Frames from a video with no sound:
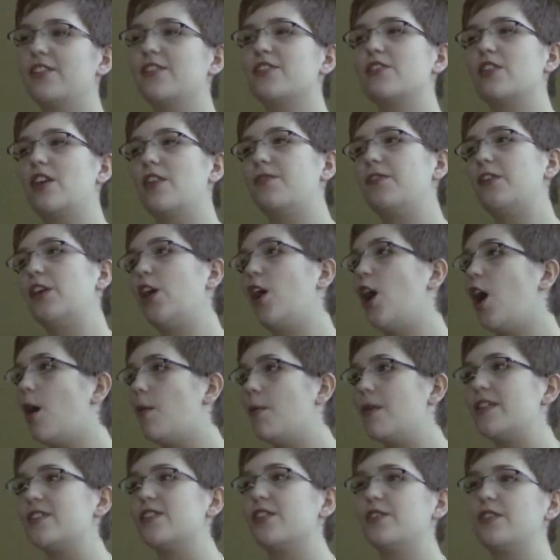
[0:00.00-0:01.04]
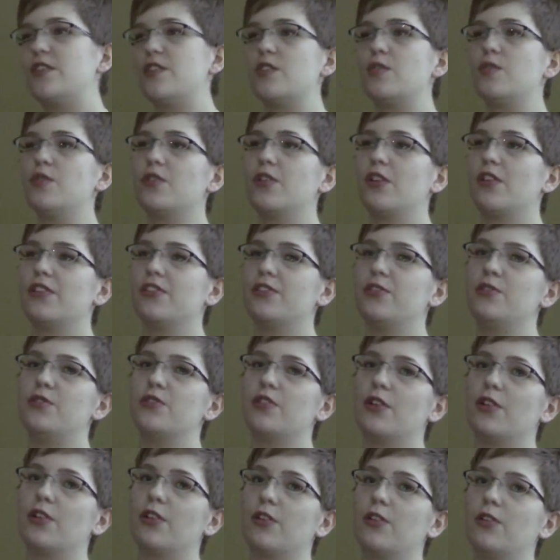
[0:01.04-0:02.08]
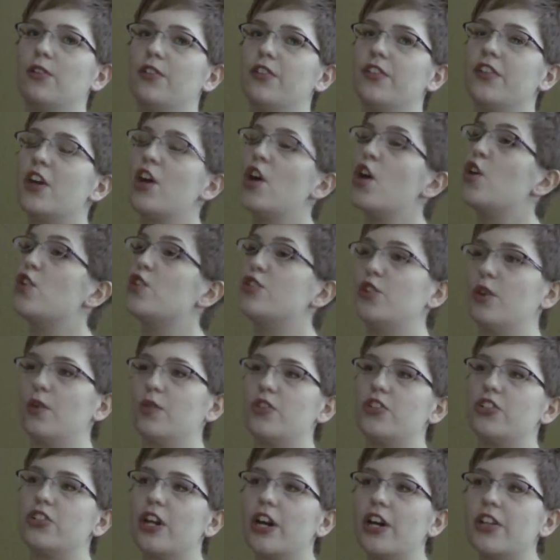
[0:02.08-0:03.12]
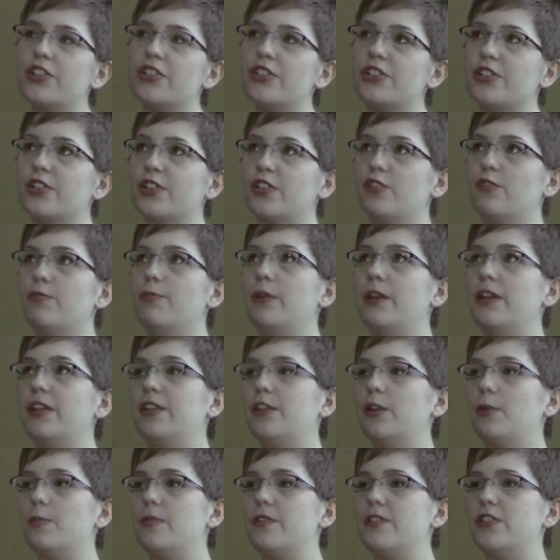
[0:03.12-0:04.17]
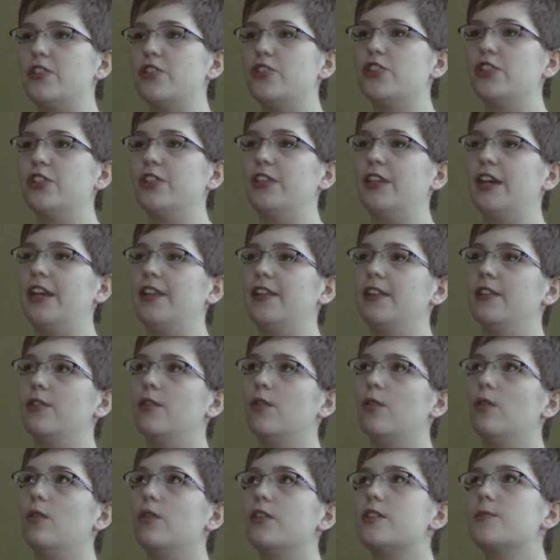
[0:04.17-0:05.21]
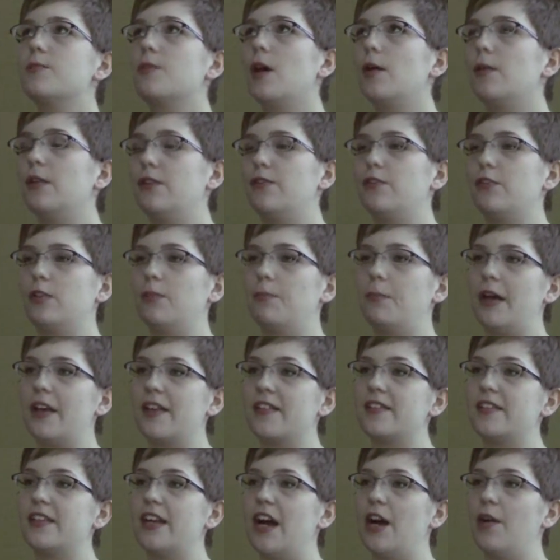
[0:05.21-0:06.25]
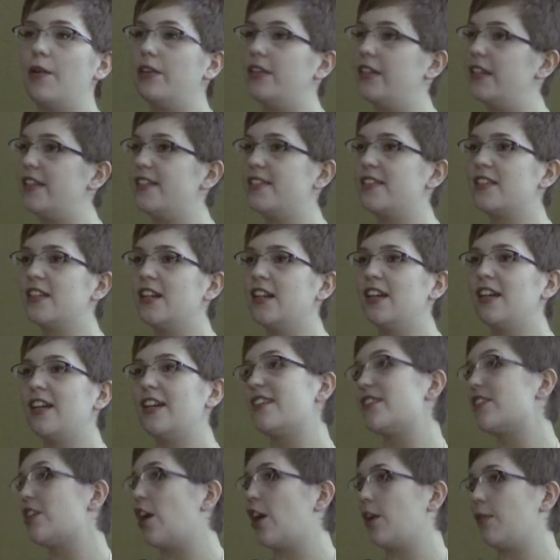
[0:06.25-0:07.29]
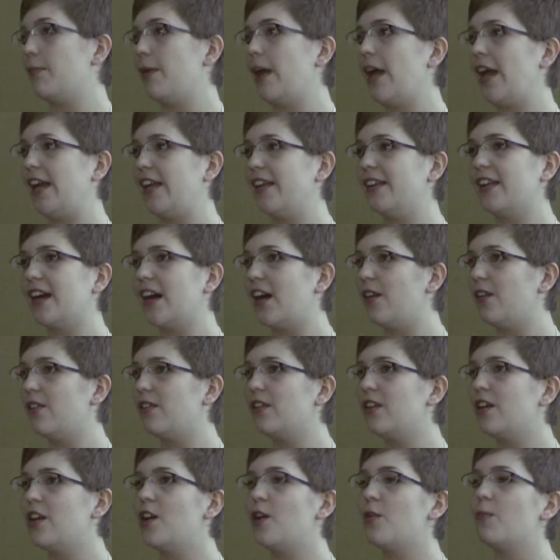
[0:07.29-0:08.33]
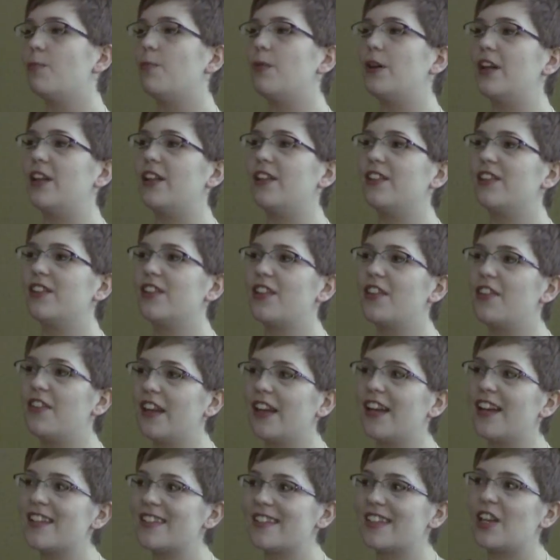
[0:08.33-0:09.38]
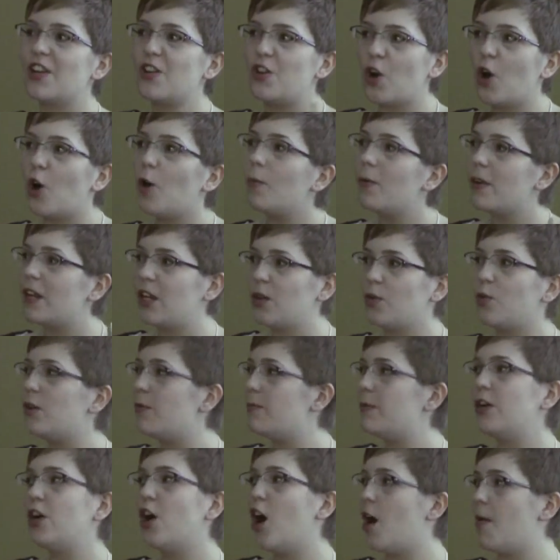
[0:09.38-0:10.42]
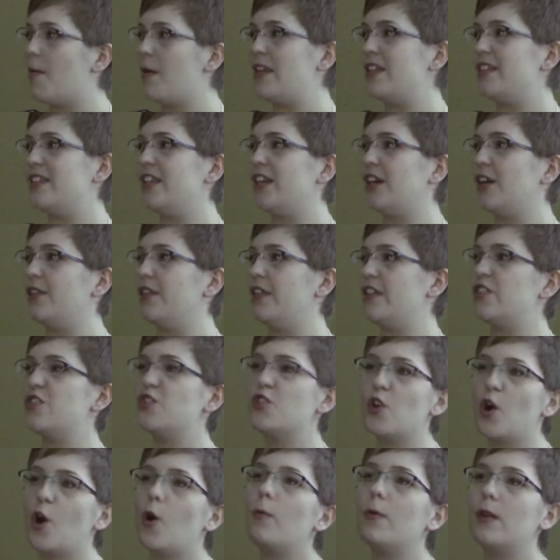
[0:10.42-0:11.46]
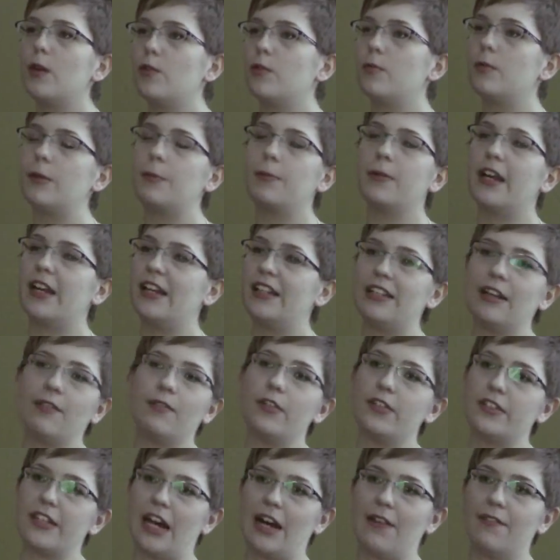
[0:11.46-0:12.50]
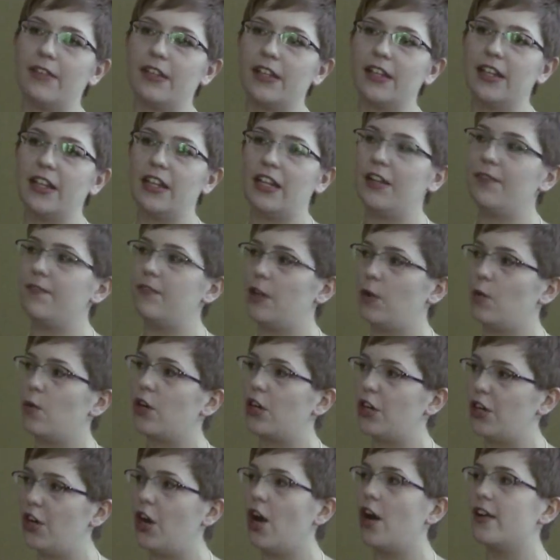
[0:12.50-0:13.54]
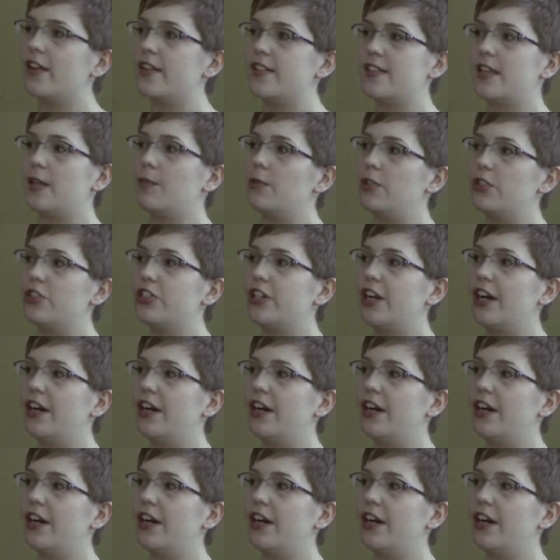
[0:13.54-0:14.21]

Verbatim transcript: There's often comments on these news articles. Don't judge until you've been in their position, and oh, it's probably for the best now. At least he's not in pain now. But the thing is that nobody would be commenting on this. Nobody would be playing devil's advocate if it were a non-disabled